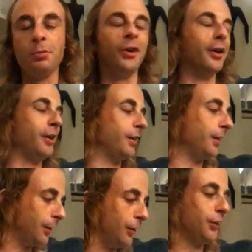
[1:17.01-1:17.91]
But
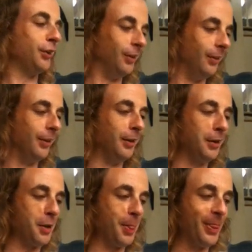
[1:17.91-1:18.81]
last night,
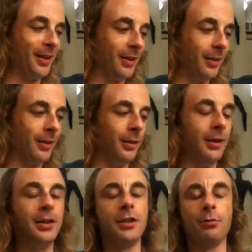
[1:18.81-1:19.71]
at
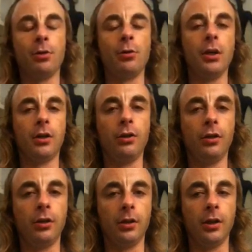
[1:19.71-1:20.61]
least they were quite good
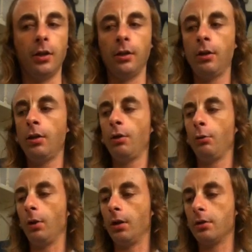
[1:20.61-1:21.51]
at it,
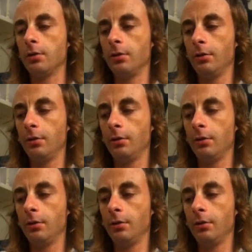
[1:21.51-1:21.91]
whereas